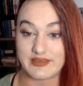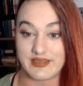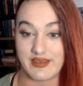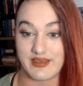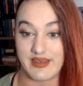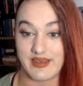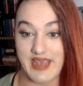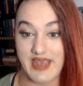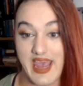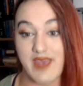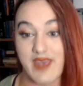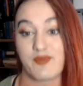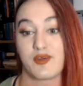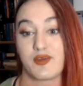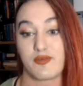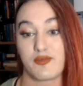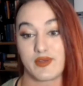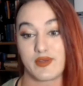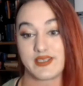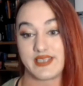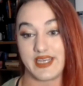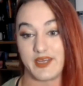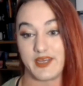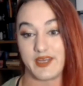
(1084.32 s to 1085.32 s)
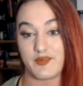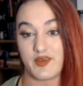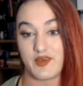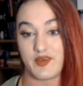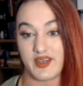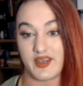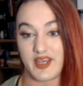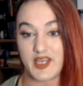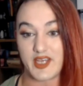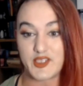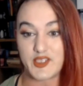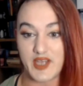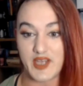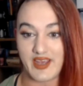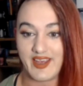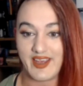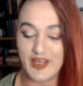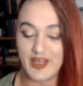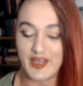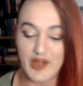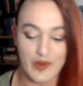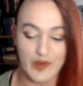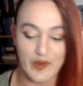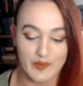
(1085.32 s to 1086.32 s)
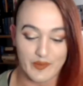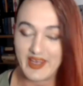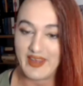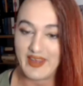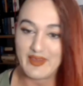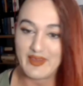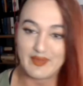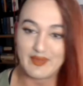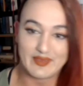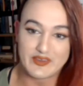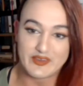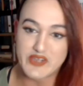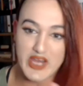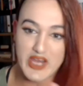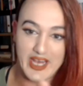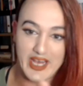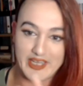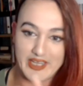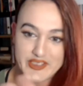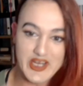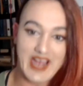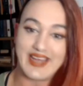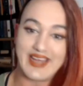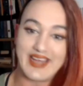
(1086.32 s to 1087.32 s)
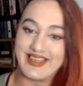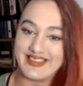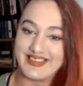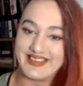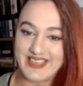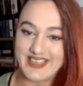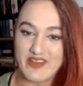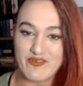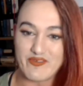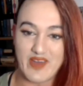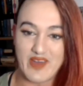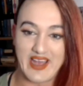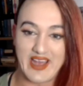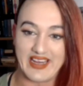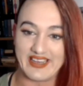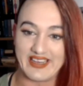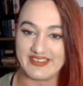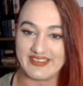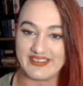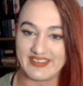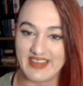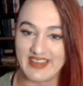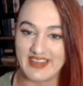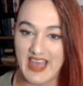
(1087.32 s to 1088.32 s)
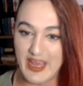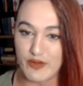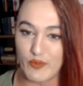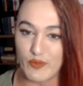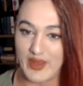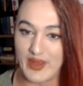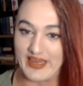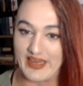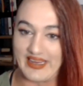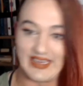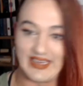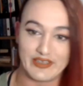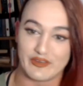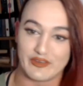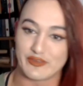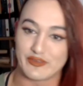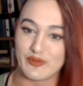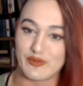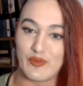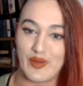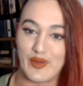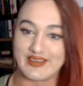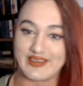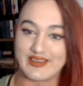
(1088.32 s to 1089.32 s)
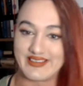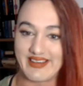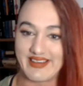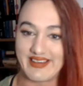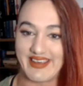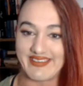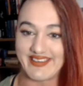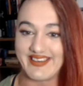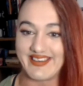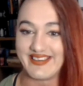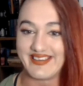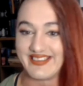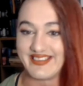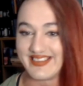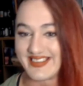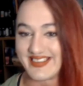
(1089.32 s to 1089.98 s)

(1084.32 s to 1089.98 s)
to ever receive a Giants invite, and lightweight, it doesn't work together.